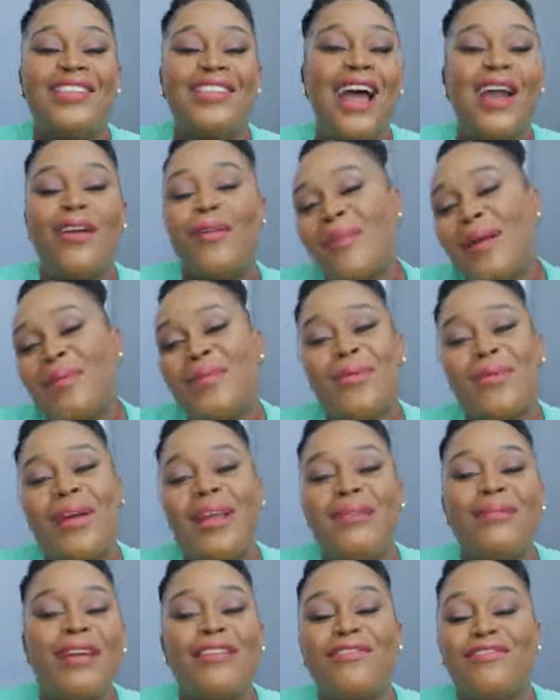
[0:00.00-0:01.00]
I remember
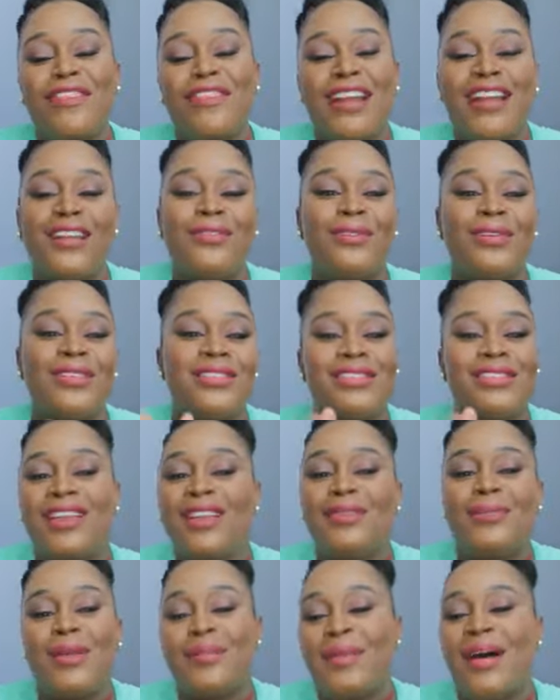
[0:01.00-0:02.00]
when my friend was
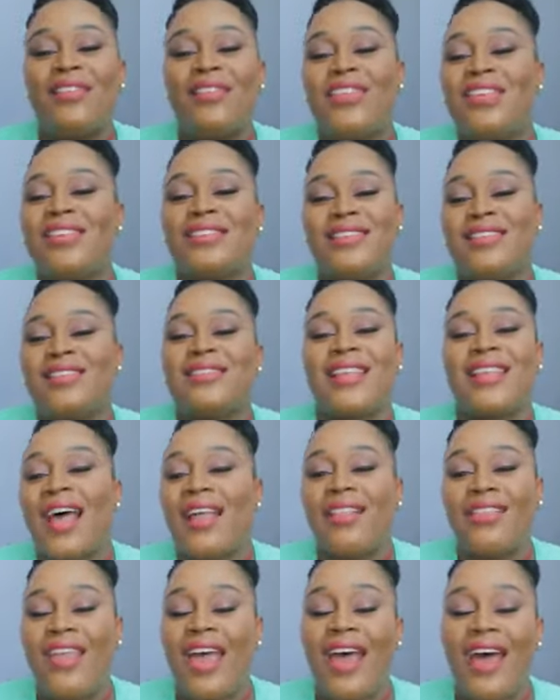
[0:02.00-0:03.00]
telling me about this,
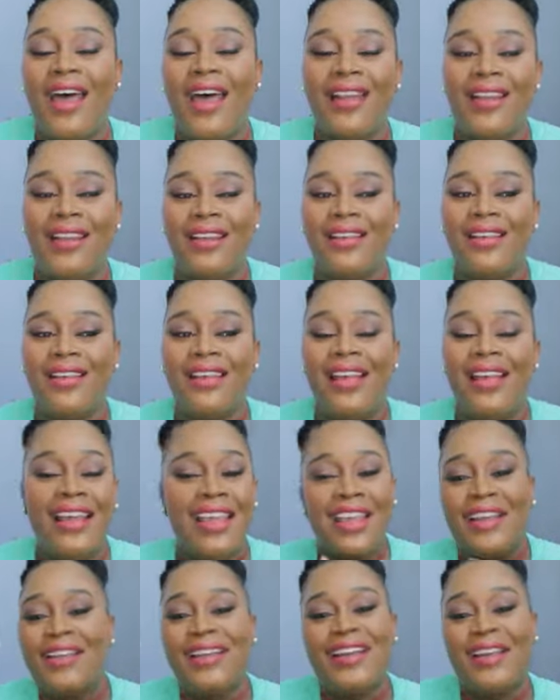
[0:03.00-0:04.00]
that, and that, and
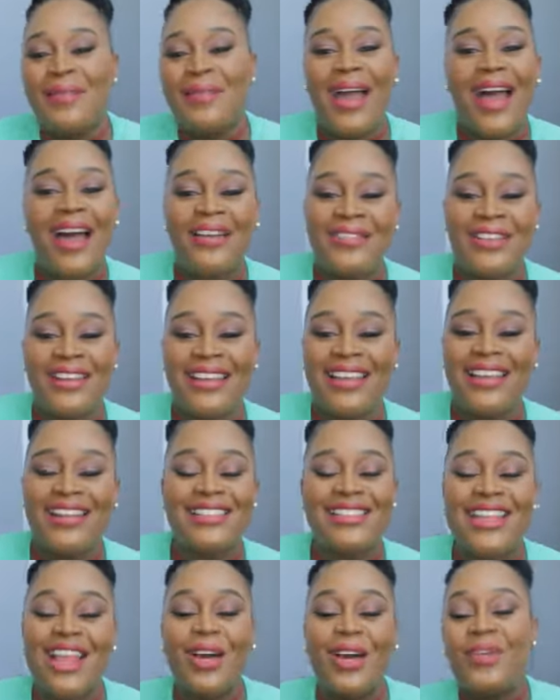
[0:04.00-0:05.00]
here I am having it.
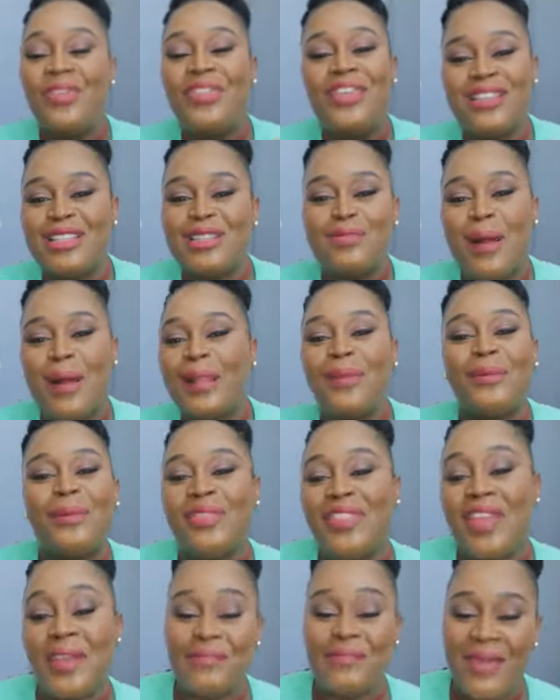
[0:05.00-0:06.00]
It's like, oh, this is probably
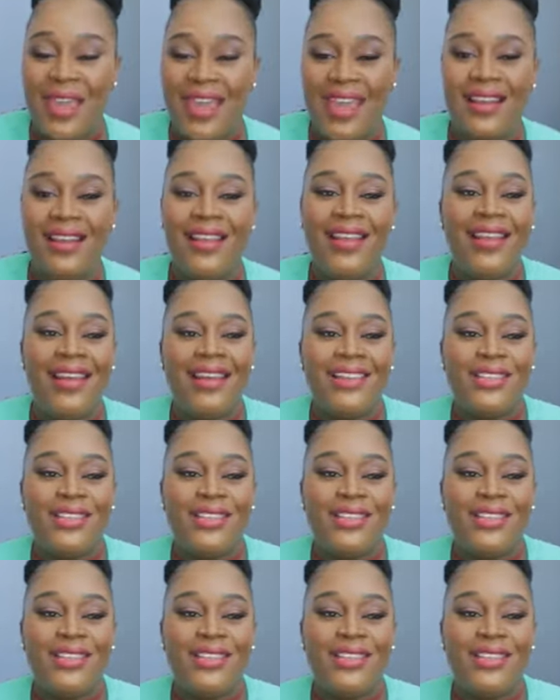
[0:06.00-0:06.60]
what they meant.